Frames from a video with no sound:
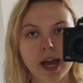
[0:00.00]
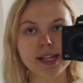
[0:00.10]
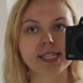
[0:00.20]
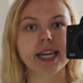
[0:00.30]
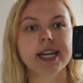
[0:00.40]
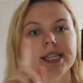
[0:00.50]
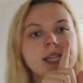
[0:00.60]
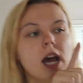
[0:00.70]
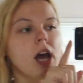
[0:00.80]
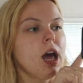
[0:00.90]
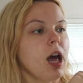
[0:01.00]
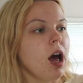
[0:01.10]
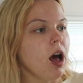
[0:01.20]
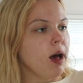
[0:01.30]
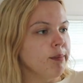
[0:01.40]
nightstands,
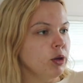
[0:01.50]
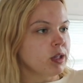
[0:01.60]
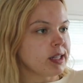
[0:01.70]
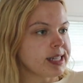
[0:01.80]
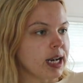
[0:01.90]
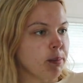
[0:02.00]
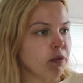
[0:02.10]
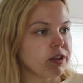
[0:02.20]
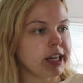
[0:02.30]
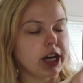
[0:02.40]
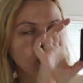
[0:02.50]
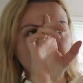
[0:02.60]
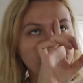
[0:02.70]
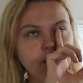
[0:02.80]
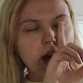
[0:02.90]
um, new little setup over there,
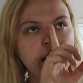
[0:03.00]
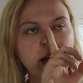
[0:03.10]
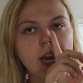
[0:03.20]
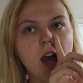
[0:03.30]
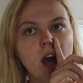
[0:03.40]
new fan.